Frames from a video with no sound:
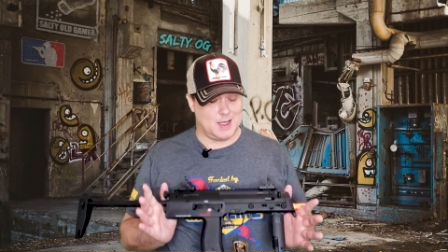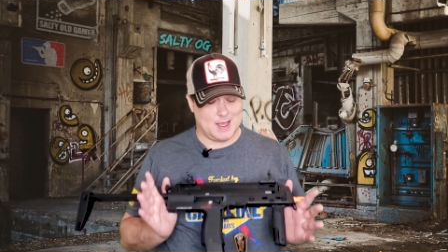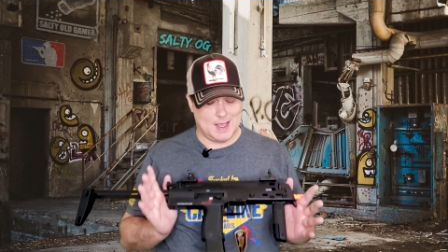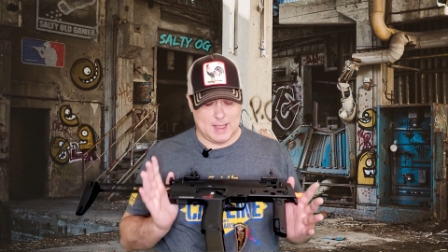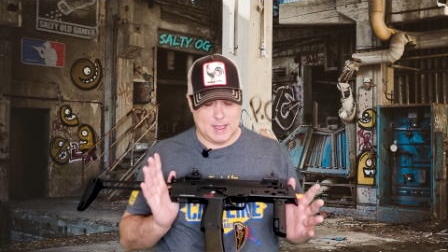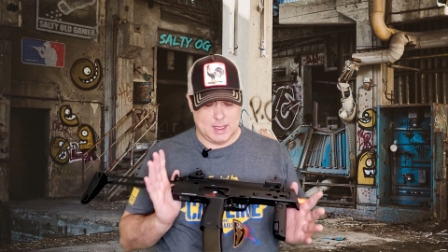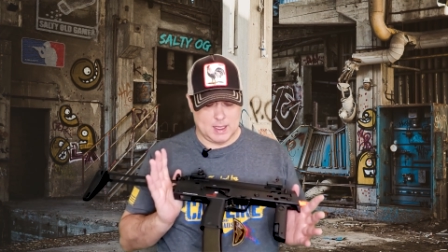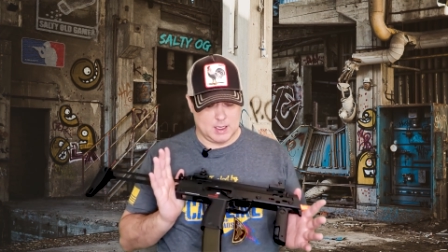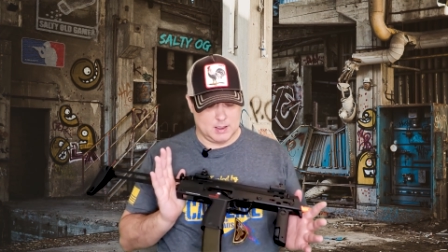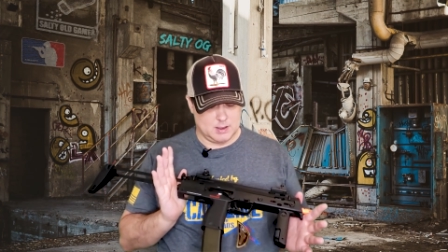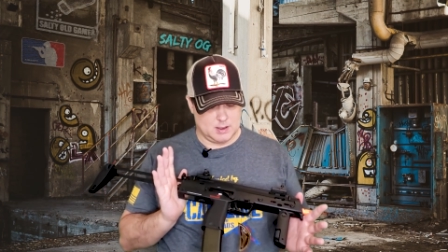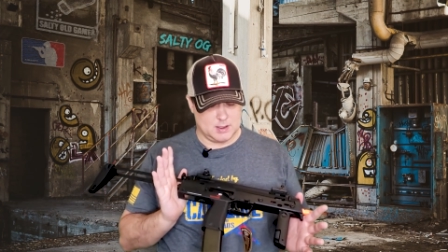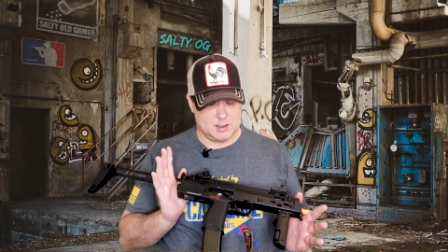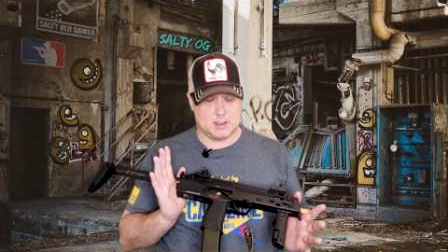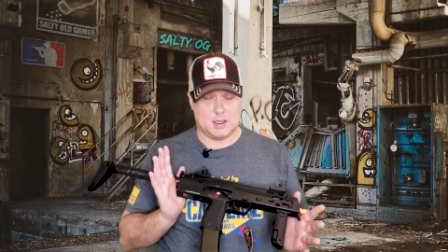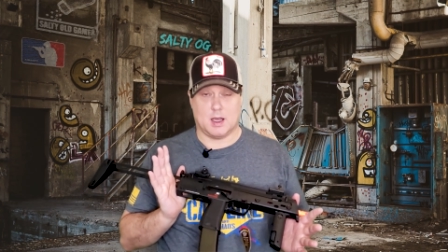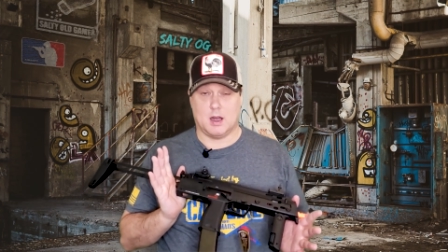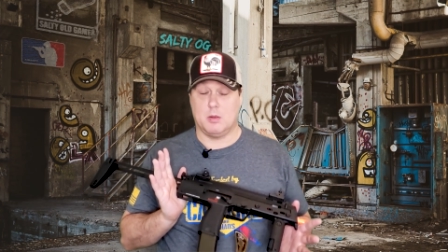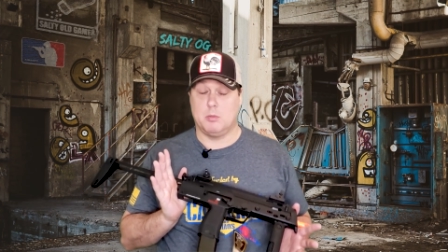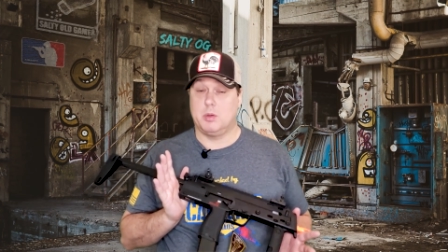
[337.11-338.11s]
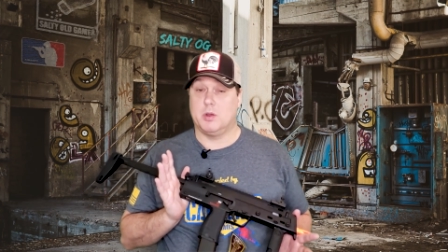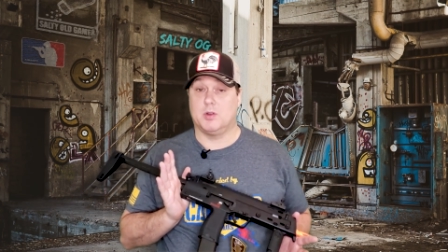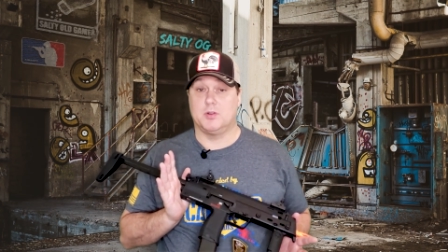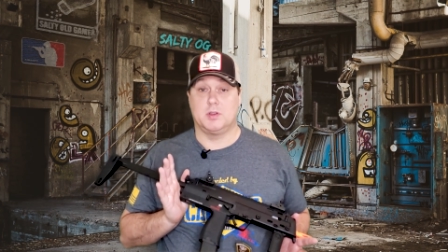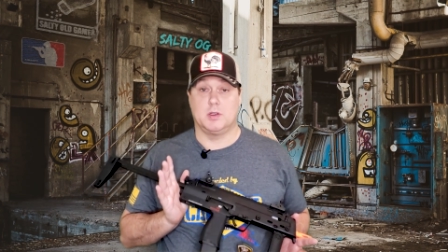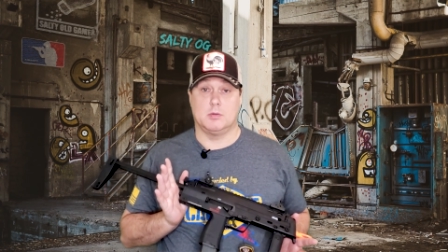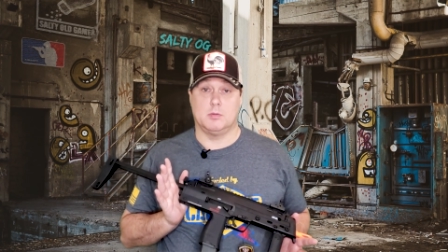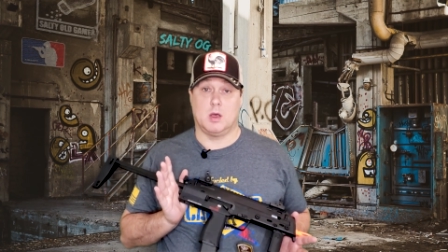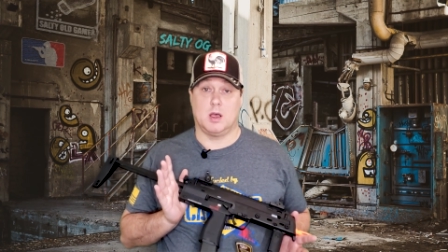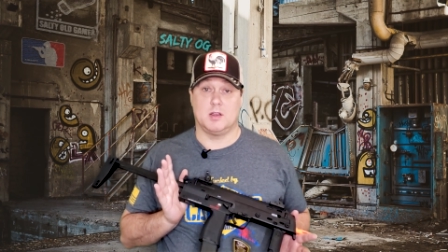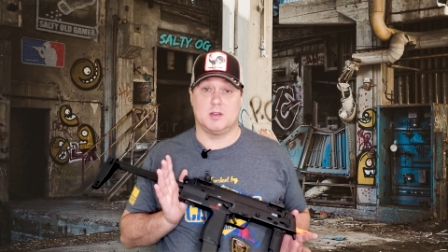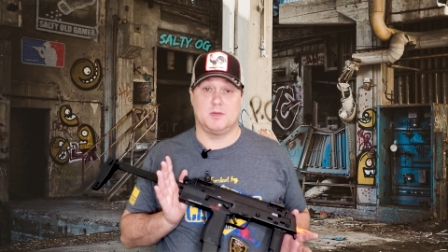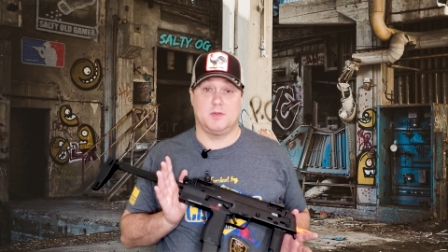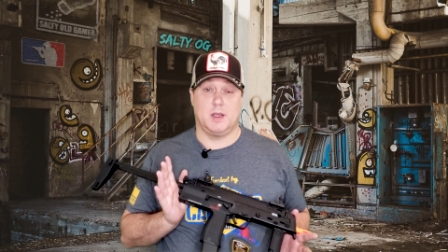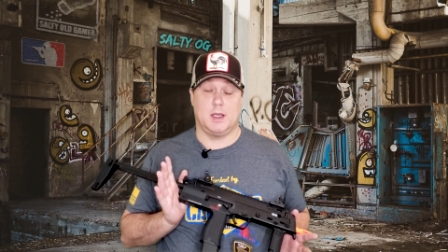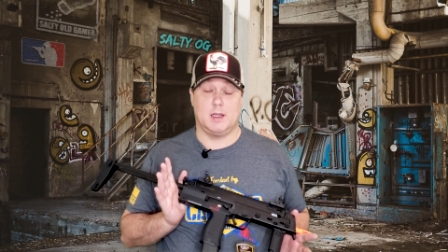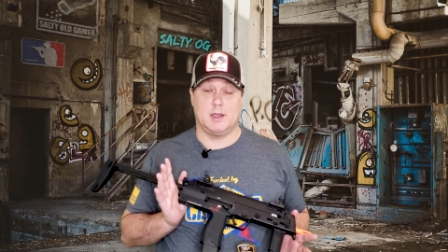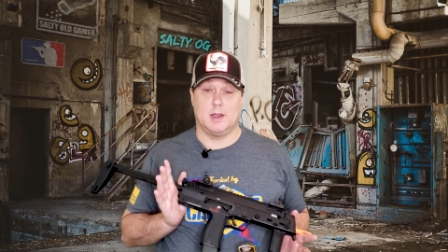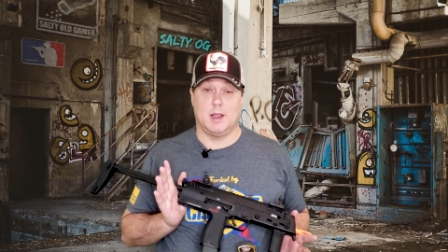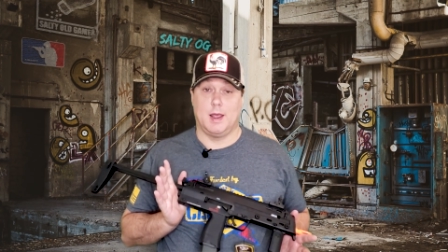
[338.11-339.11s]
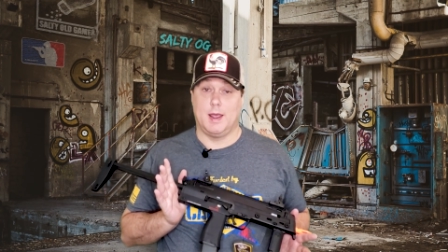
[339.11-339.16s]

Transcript: and it's got a built-in MOSFET